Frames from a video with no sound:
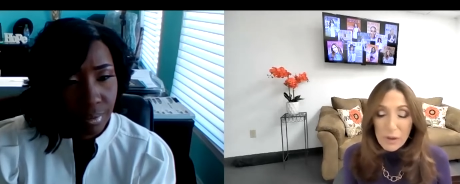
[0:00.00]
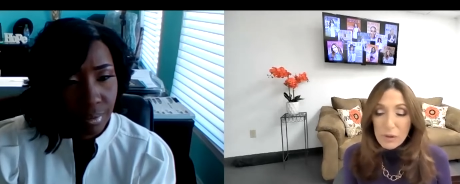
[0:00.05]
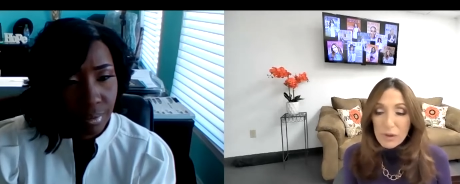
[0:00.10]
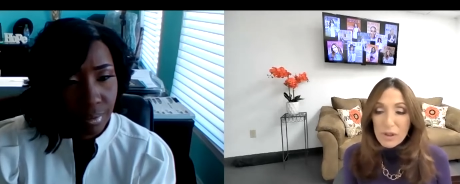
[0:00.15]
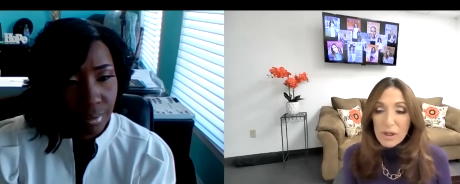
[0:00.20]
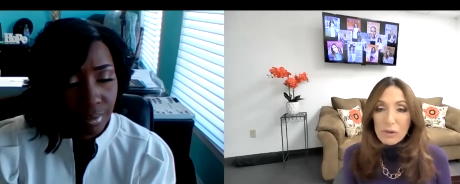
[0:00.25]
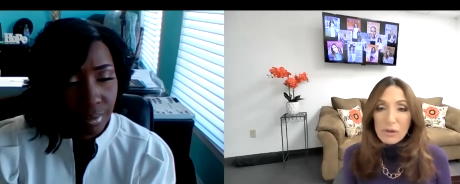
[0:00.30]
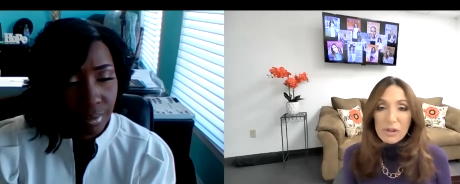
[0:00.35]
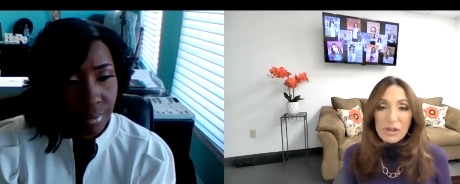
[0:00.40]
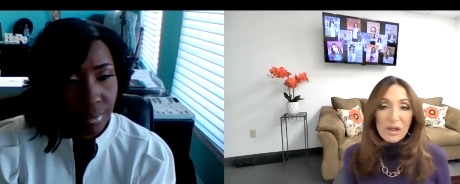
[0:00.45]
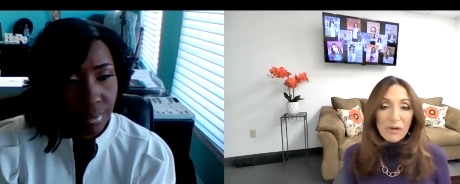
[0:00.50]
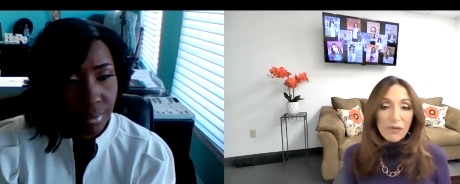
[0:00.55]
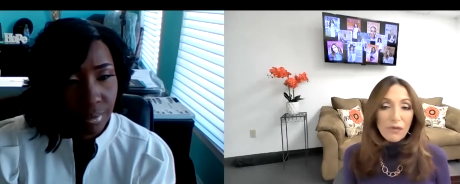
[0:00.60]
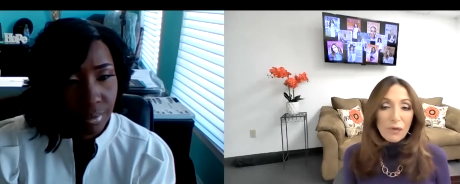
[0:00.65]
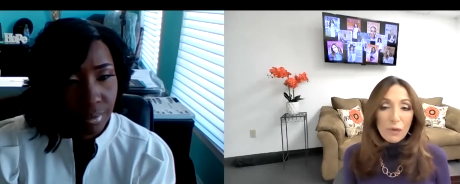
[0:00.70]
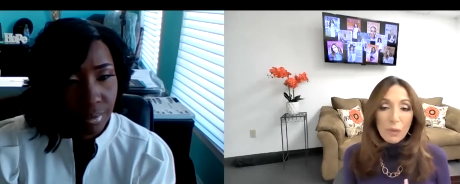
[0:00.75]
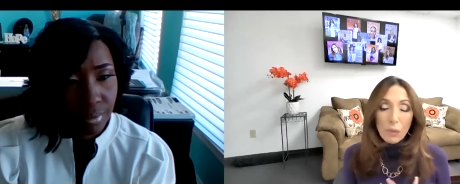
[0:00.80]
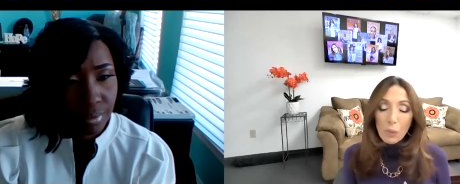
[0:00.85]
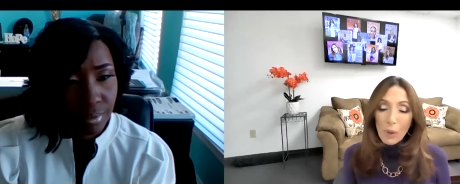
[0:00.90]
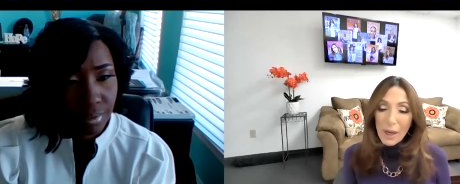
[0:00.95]
Speaker 1: There, there's
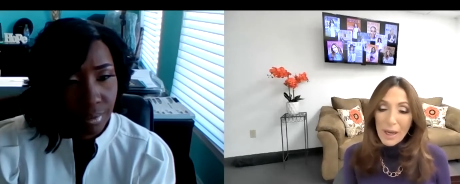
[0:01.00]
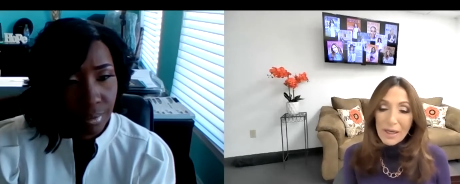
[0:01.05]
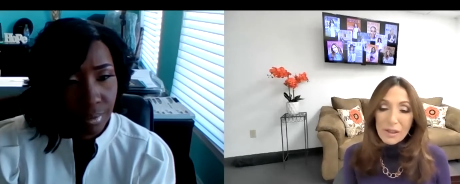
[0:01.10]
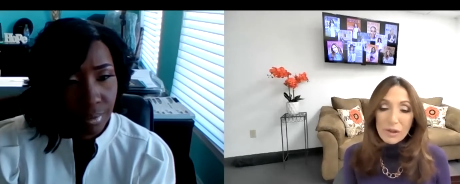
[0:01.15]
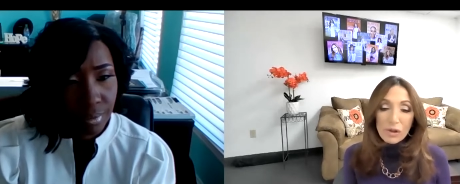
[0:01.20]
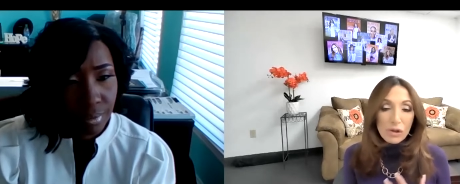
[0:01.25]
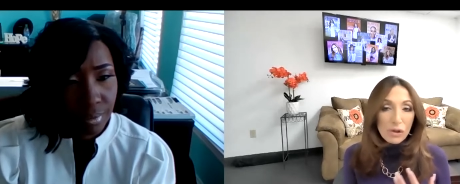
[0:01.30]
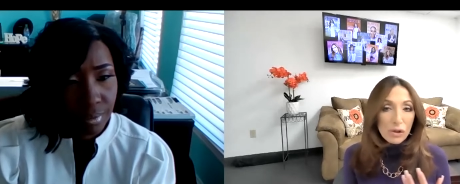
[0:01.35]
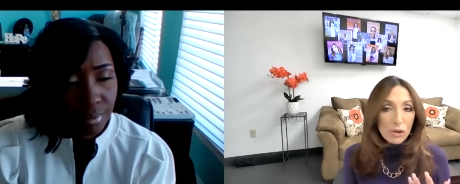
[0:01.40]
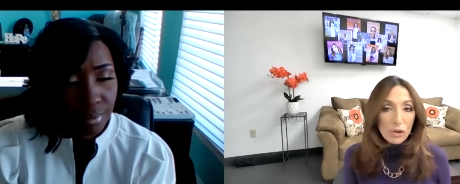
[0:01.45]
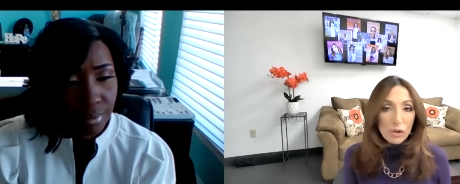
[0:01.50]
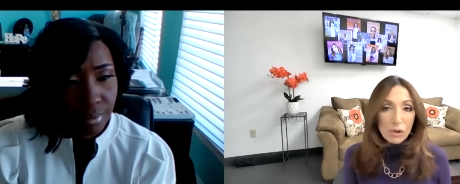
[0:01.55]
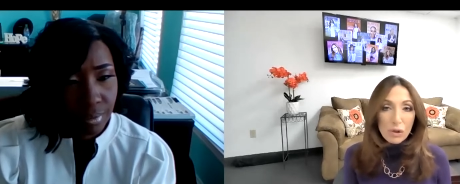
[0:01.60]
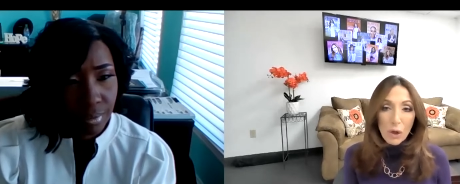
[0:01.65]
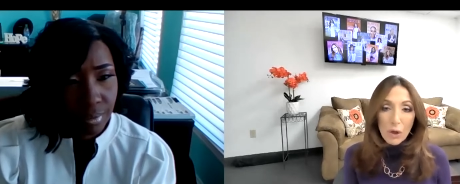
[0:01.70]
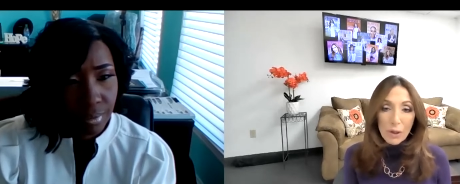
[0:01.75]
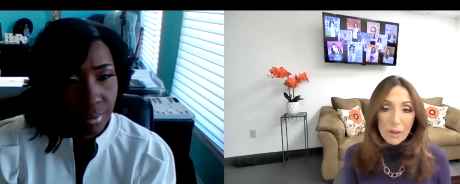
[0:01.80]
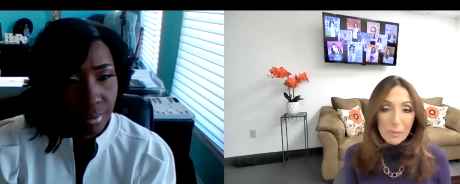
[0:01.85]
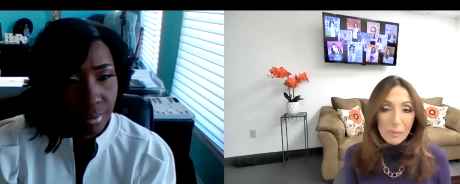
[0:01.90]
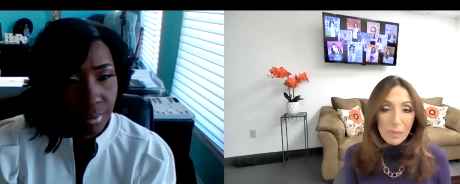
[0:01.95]
different ways to
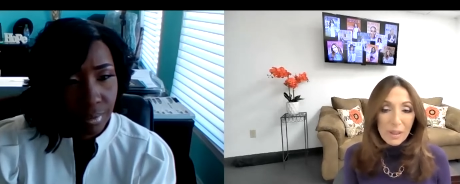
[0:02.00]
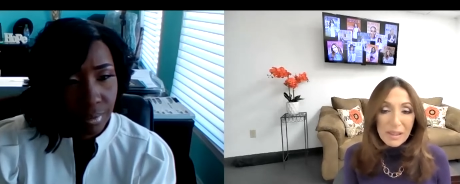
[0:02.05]
start a